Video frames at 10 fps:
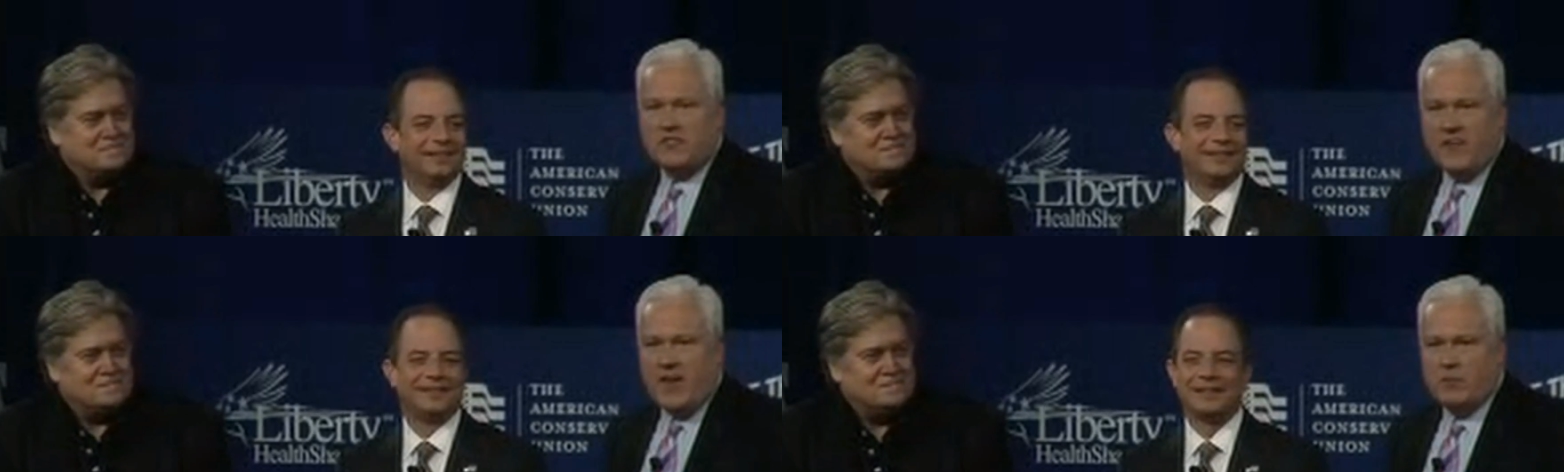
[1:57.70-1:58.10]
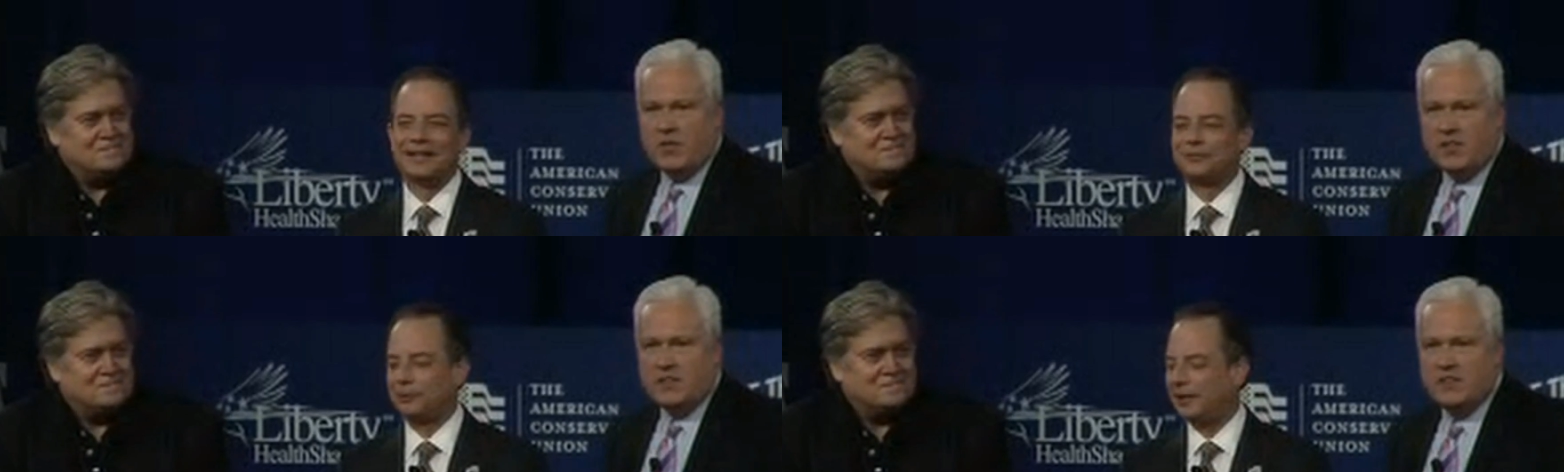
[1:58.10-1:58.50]
Speaker 1: family.
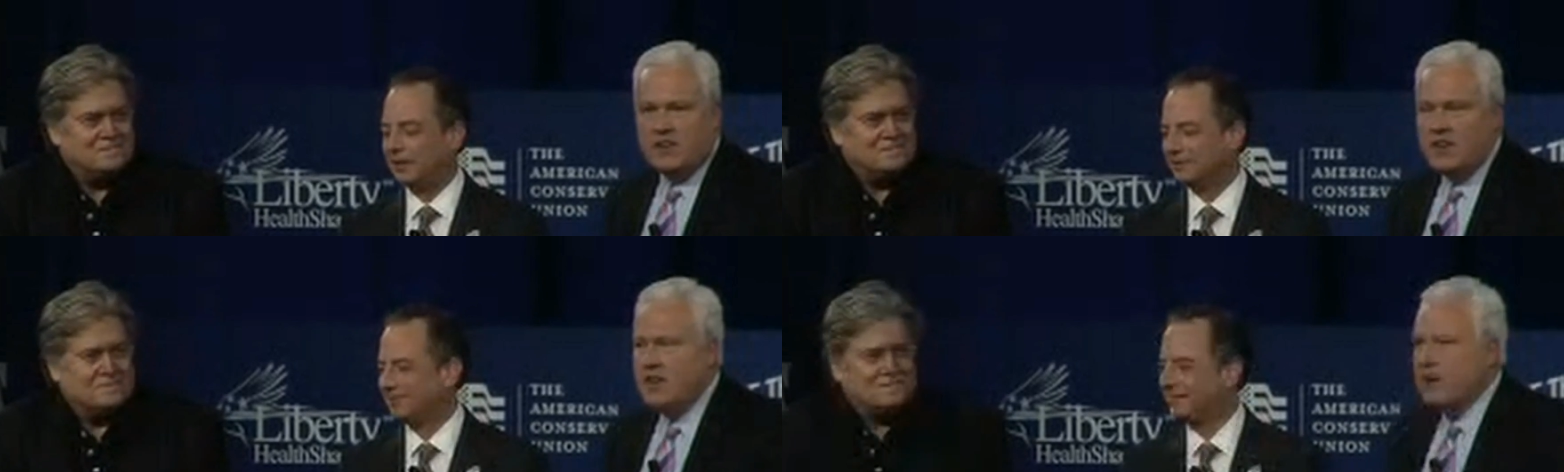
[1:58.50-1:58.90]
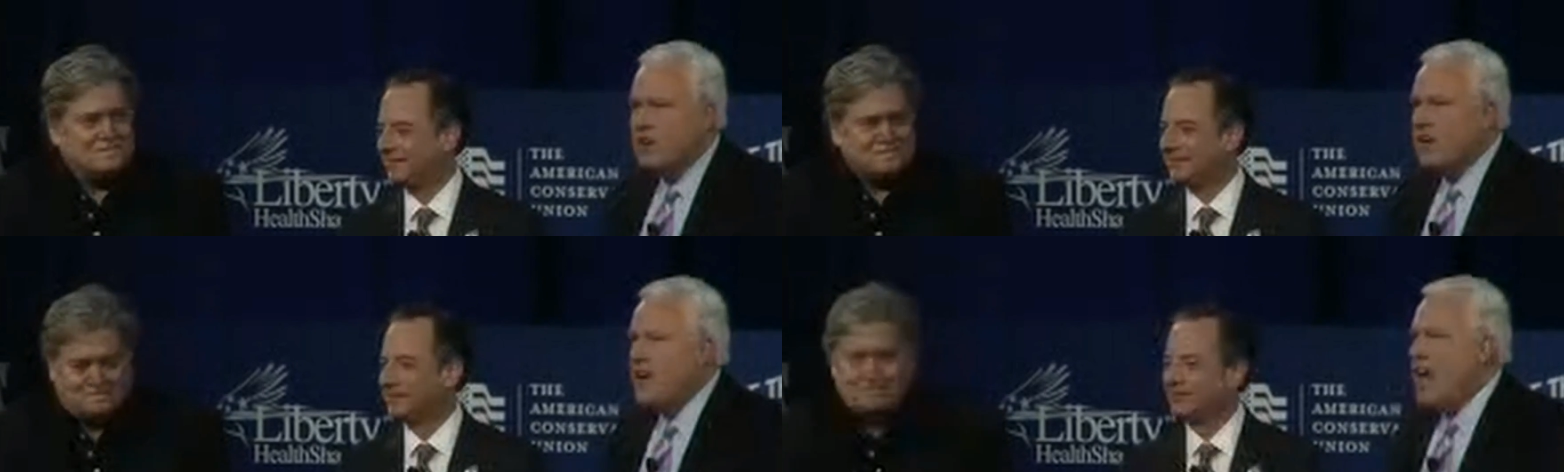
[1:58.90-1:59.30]
That's right.
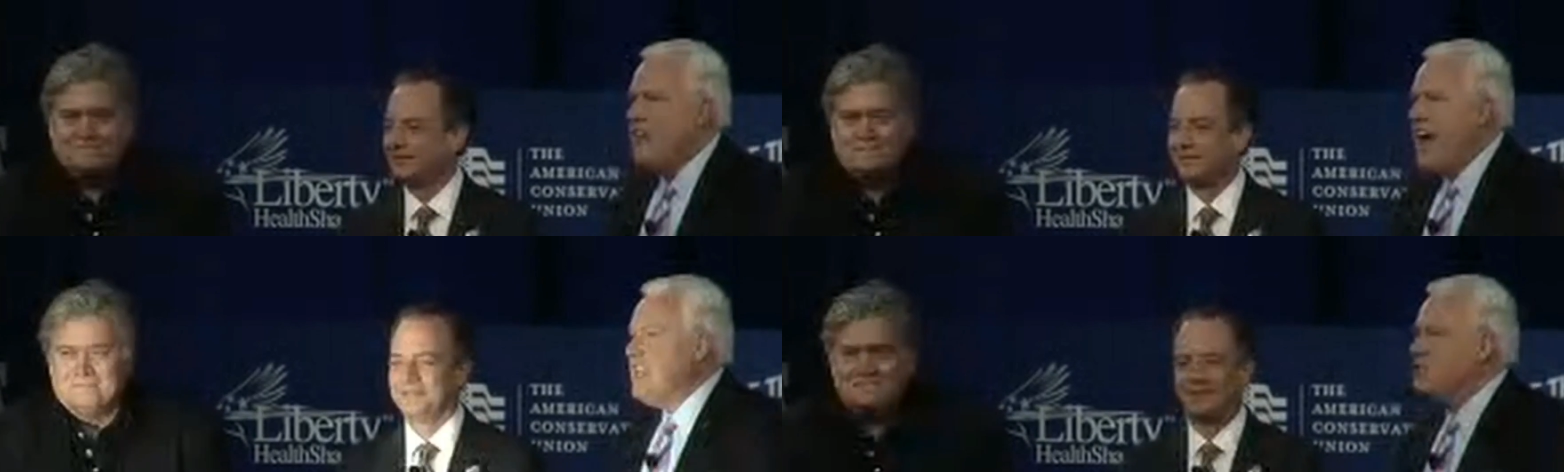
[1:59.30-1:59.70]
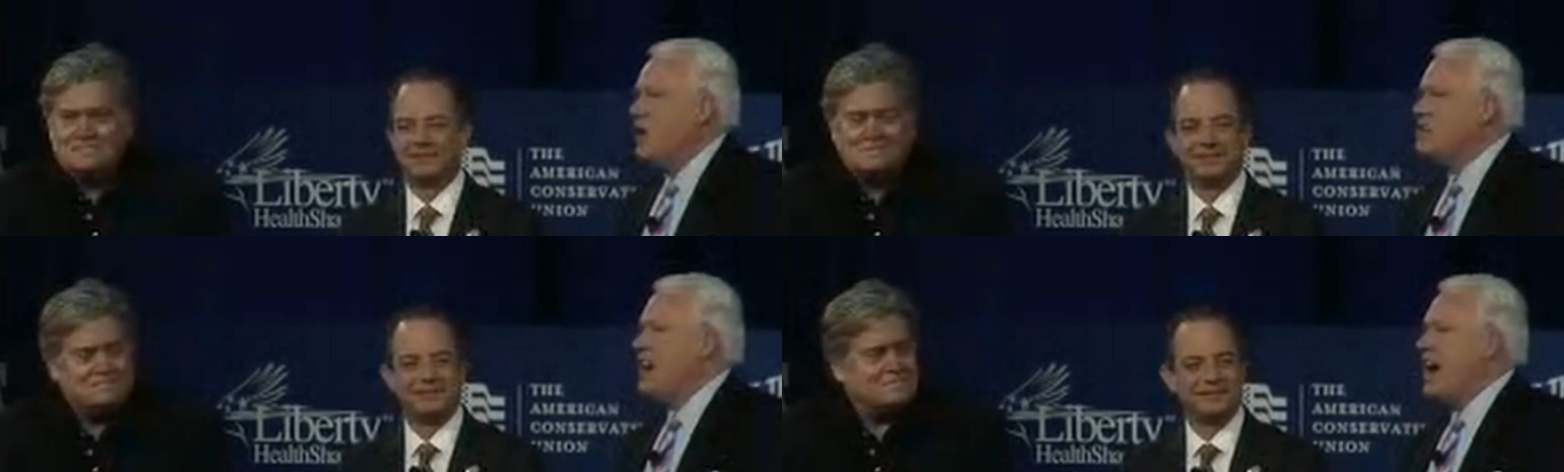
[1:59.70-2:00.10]
And that's
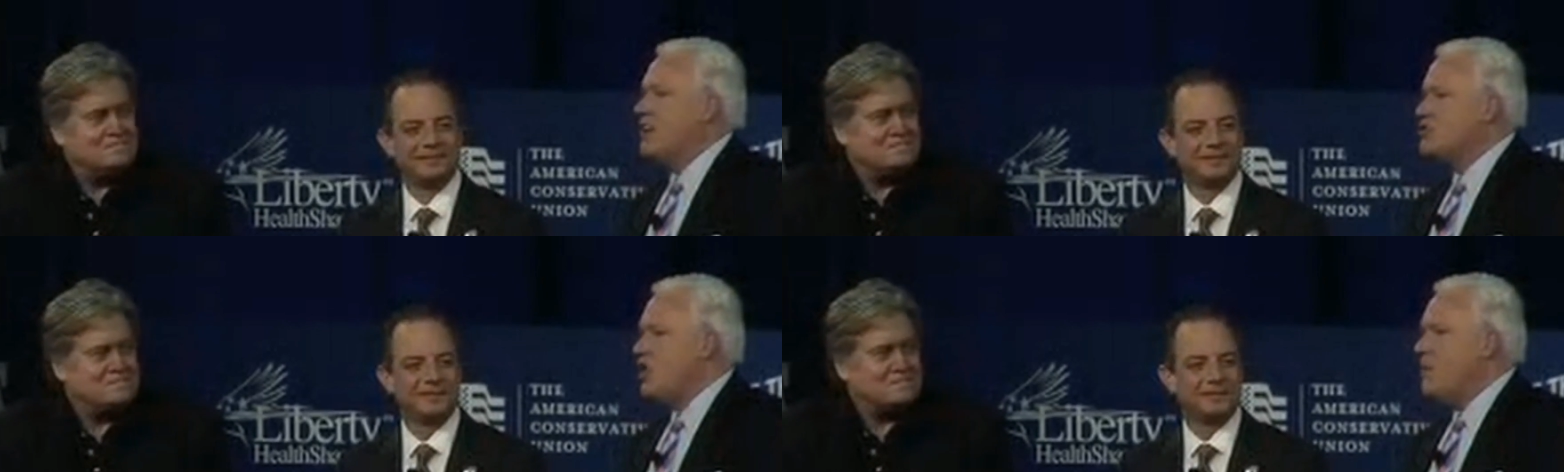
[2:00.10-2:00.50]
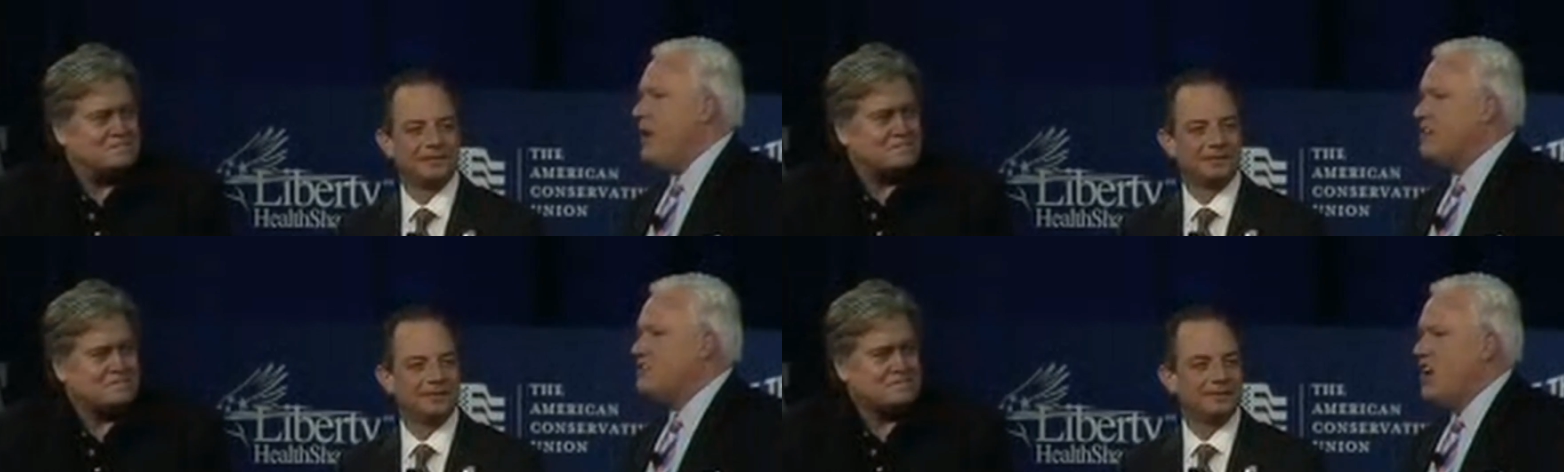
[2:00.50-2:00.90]
what Donald Trump
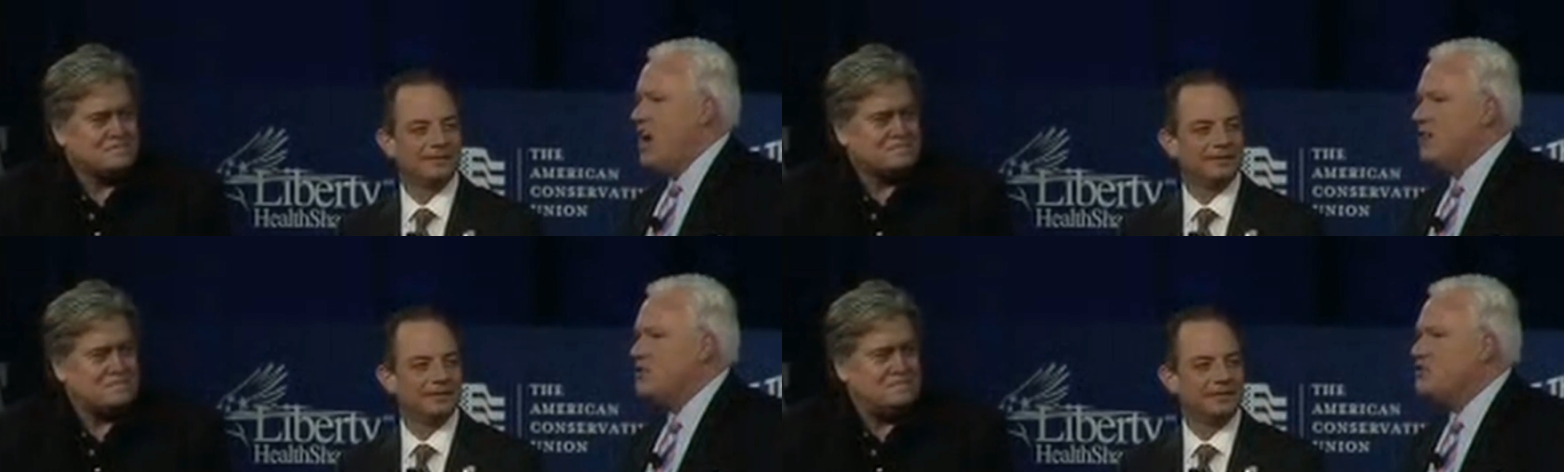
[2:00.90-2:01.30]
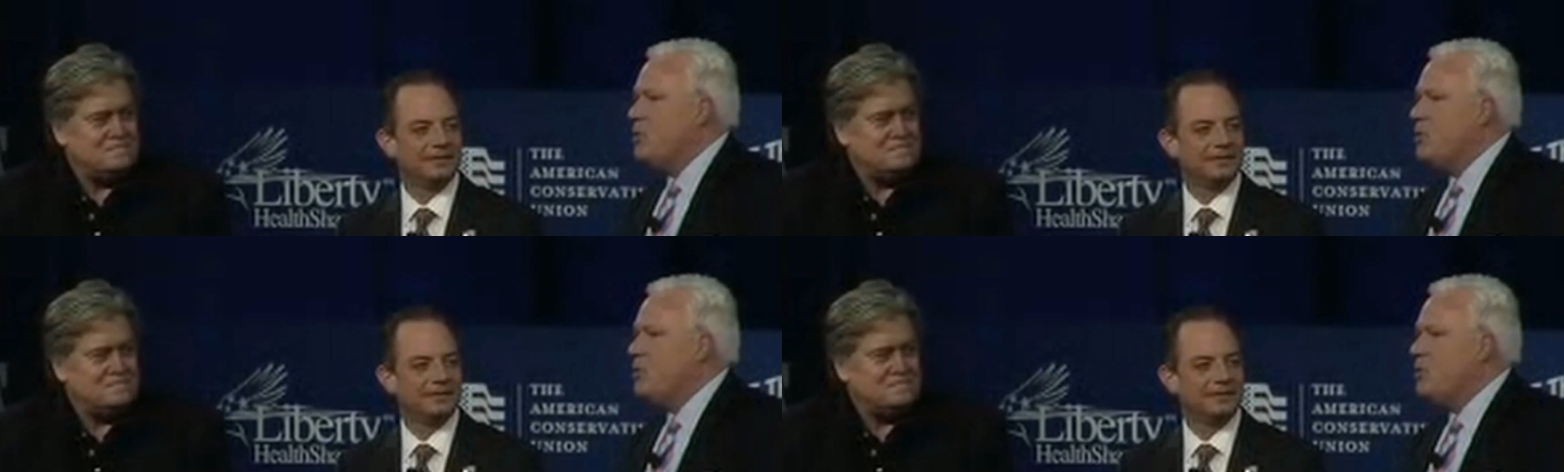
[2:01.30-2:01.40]
has done to so